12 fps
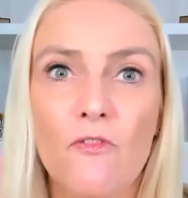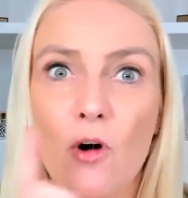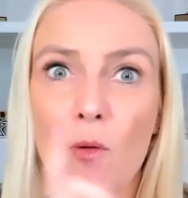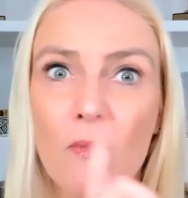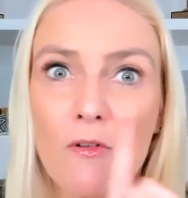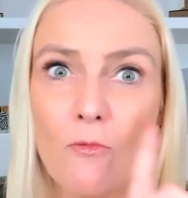
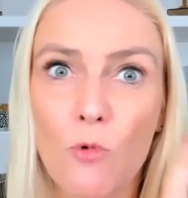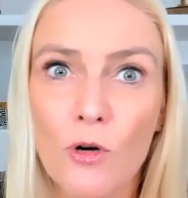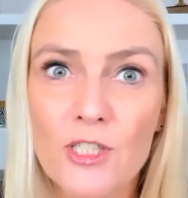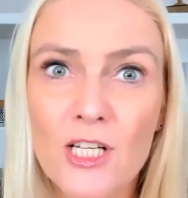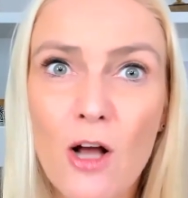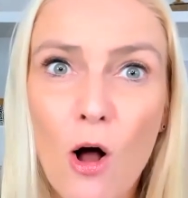from
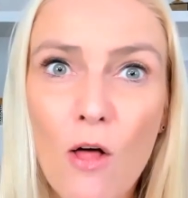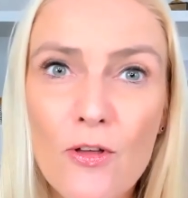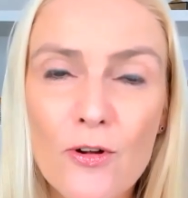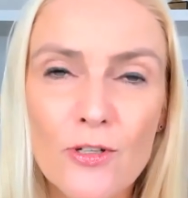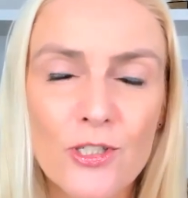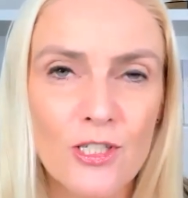watching
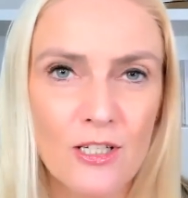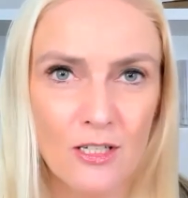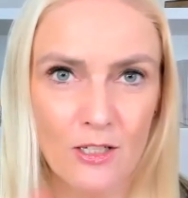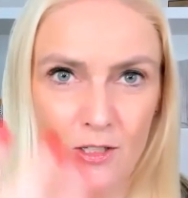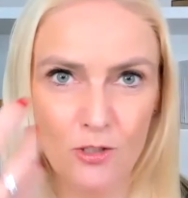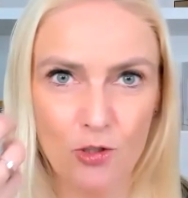others
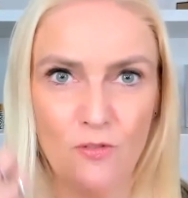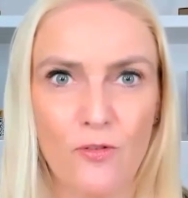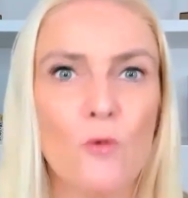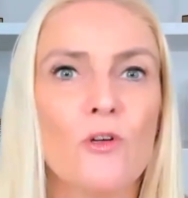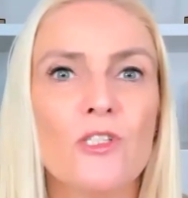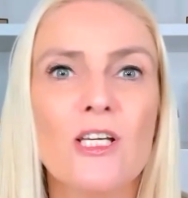to
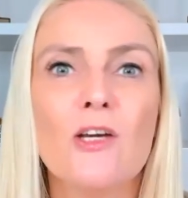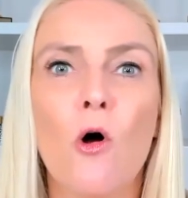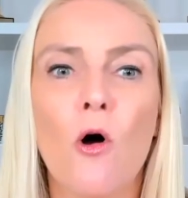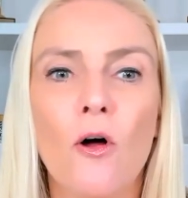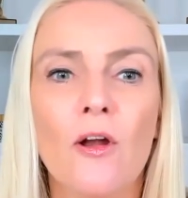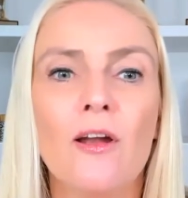focusing
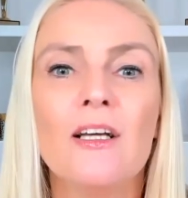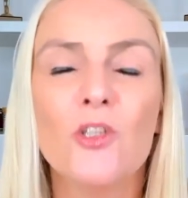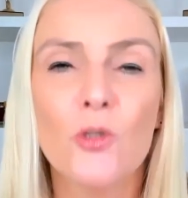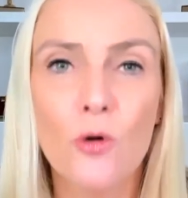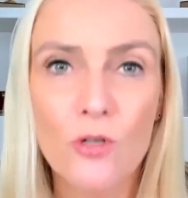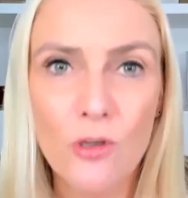on
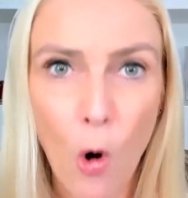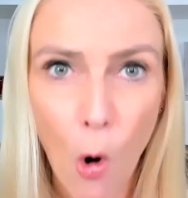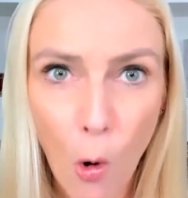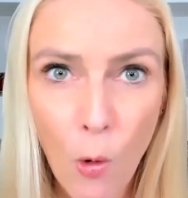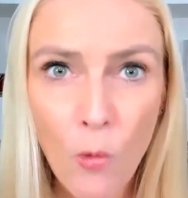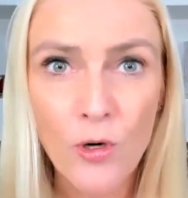your
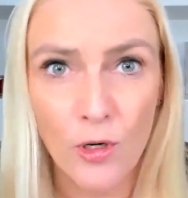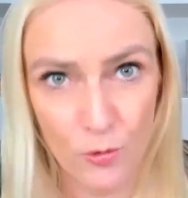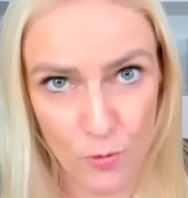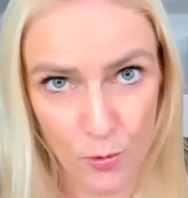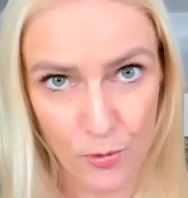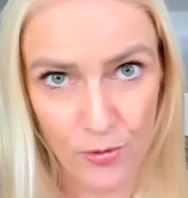own
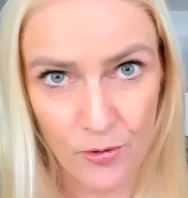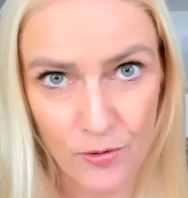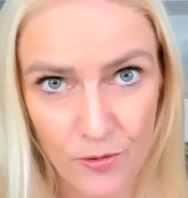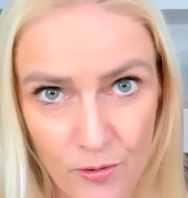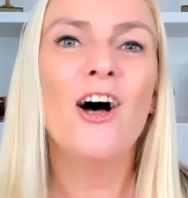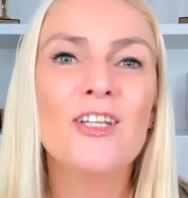growth.
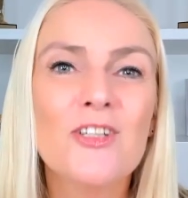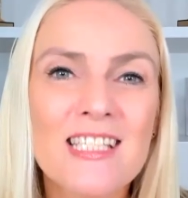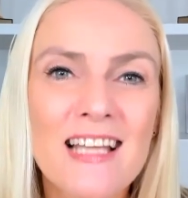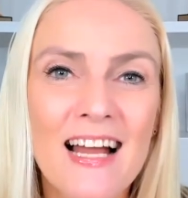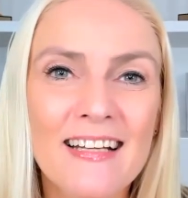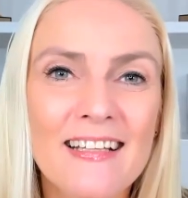
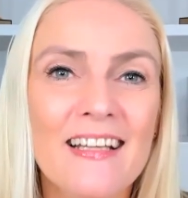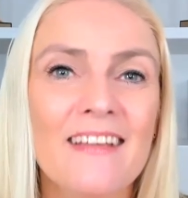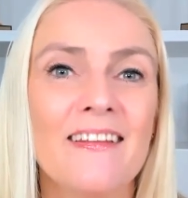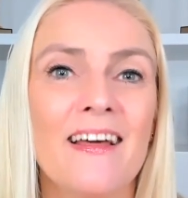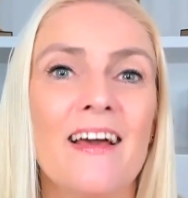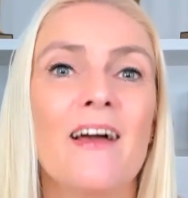
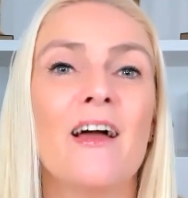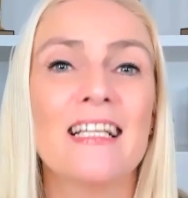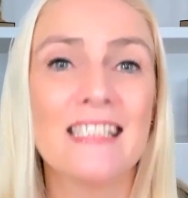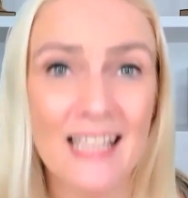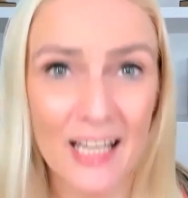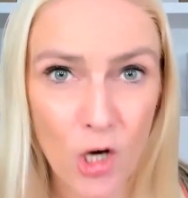Understanding the
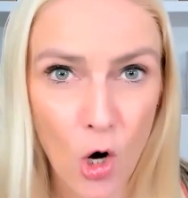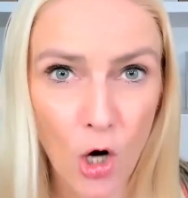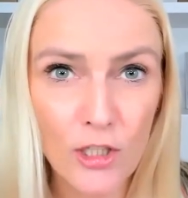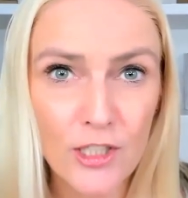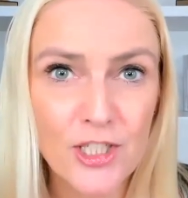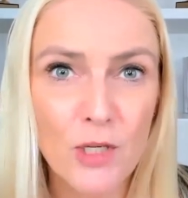
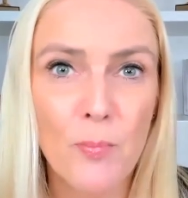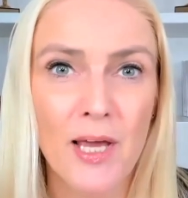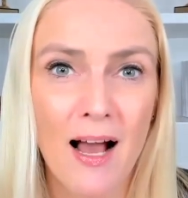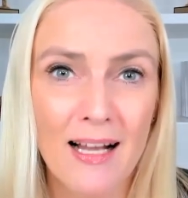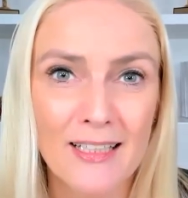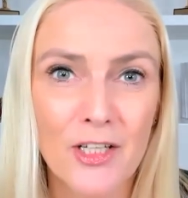psychology
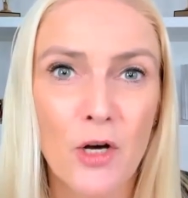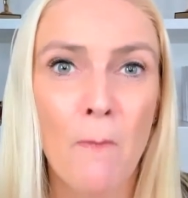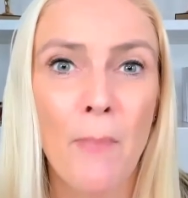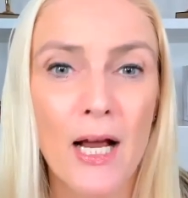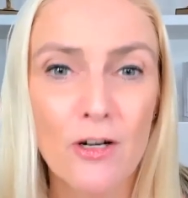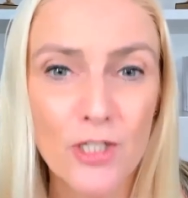behind
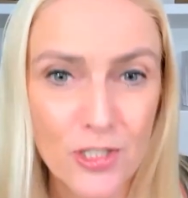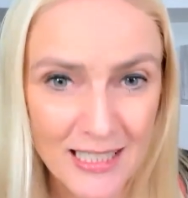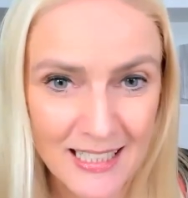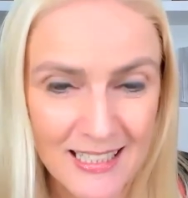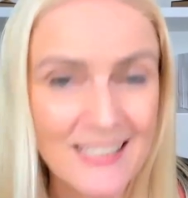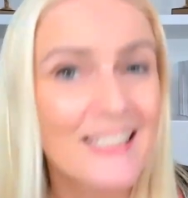
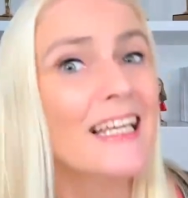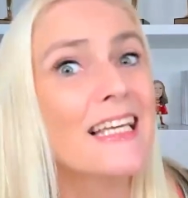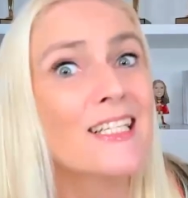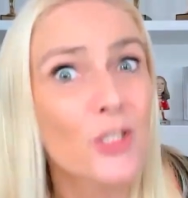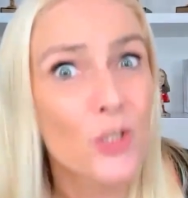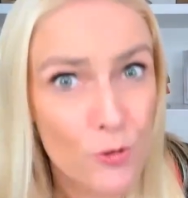comparisonitis
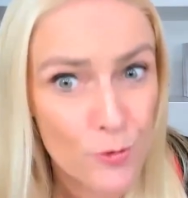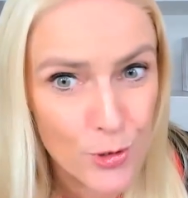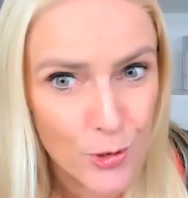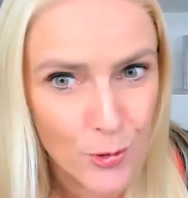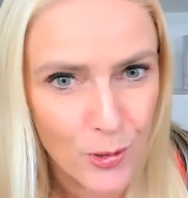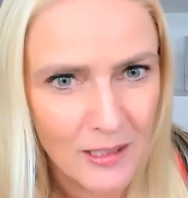is
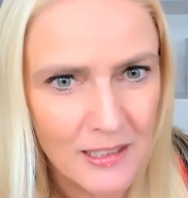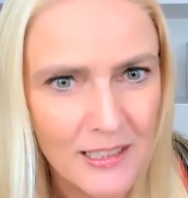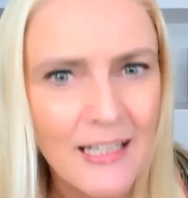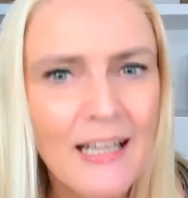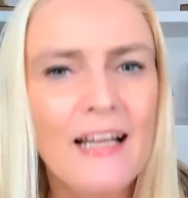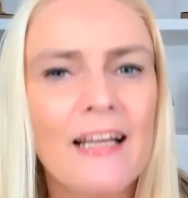crucial.
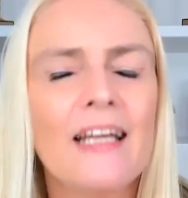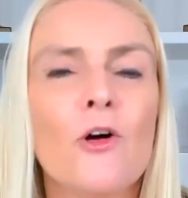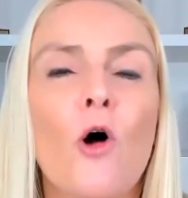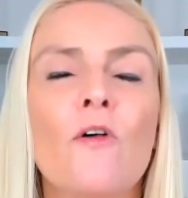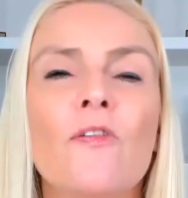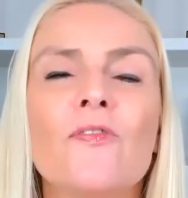It
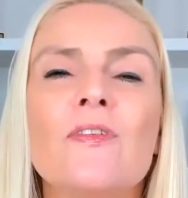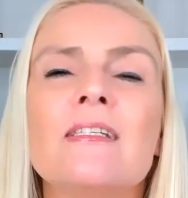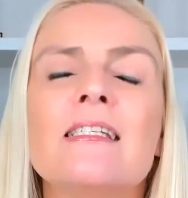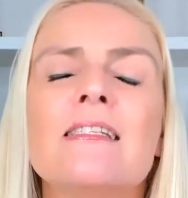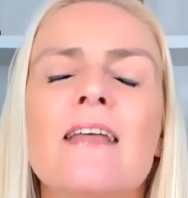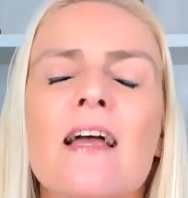often
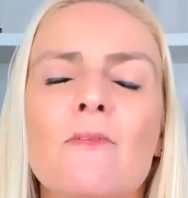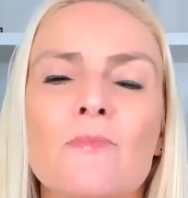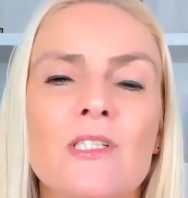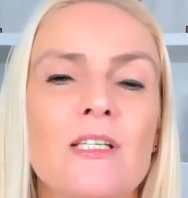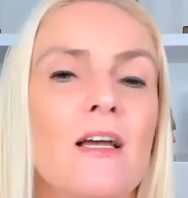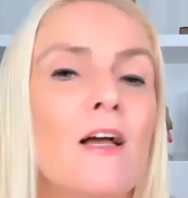
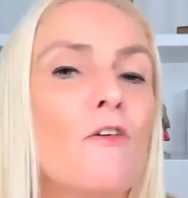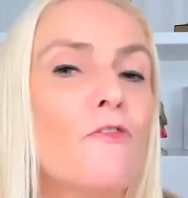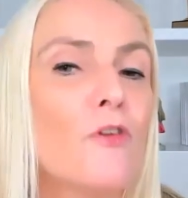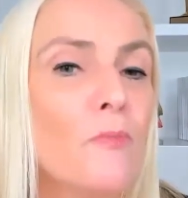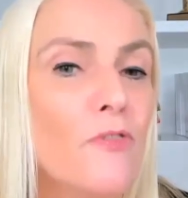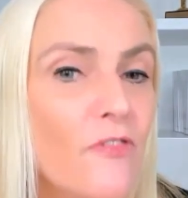stems
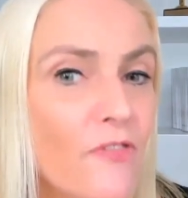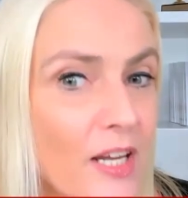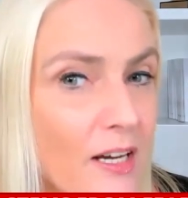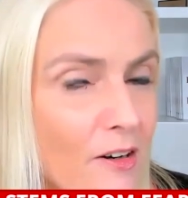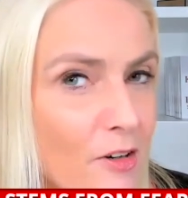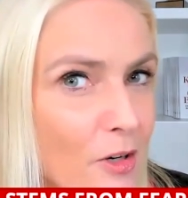from
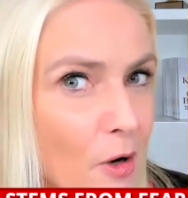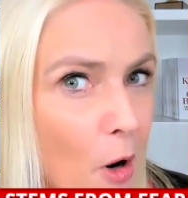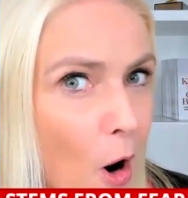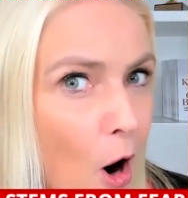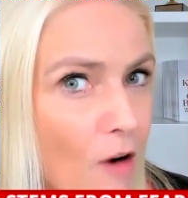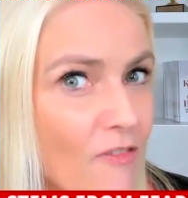fear
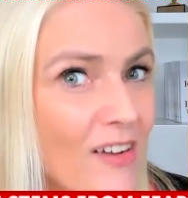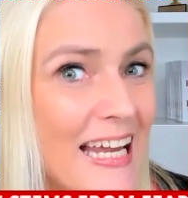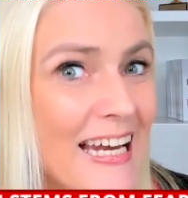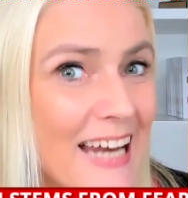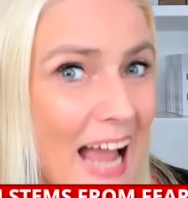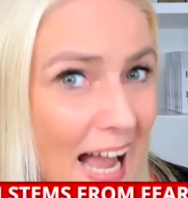of
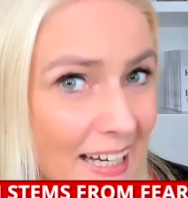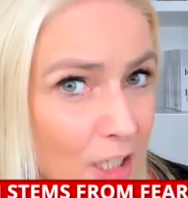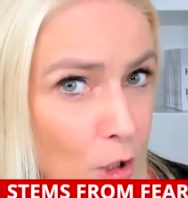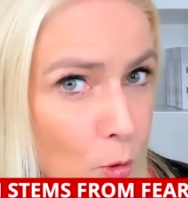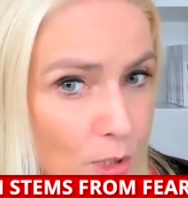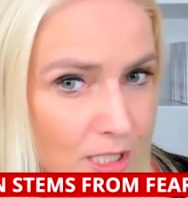
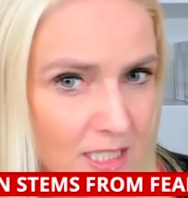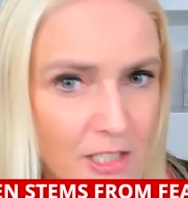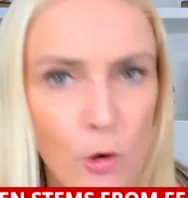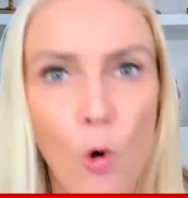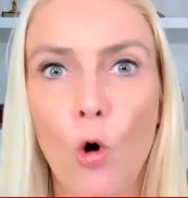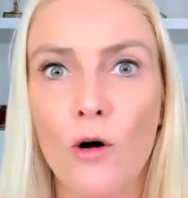
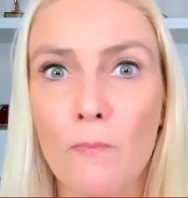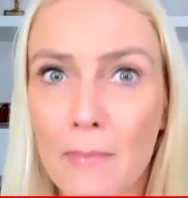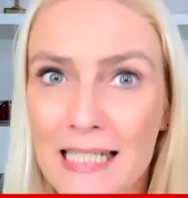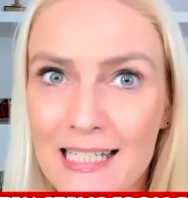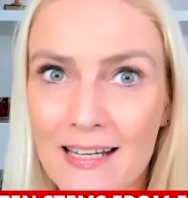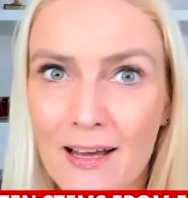inadequacy or
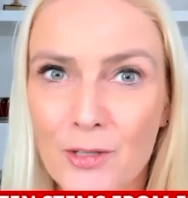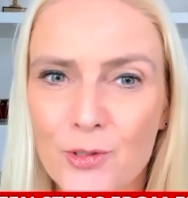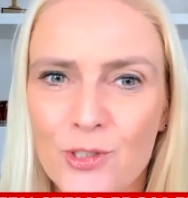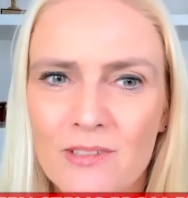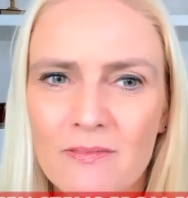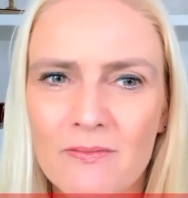missing
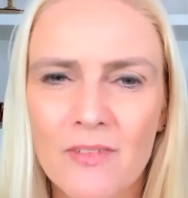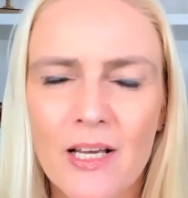out.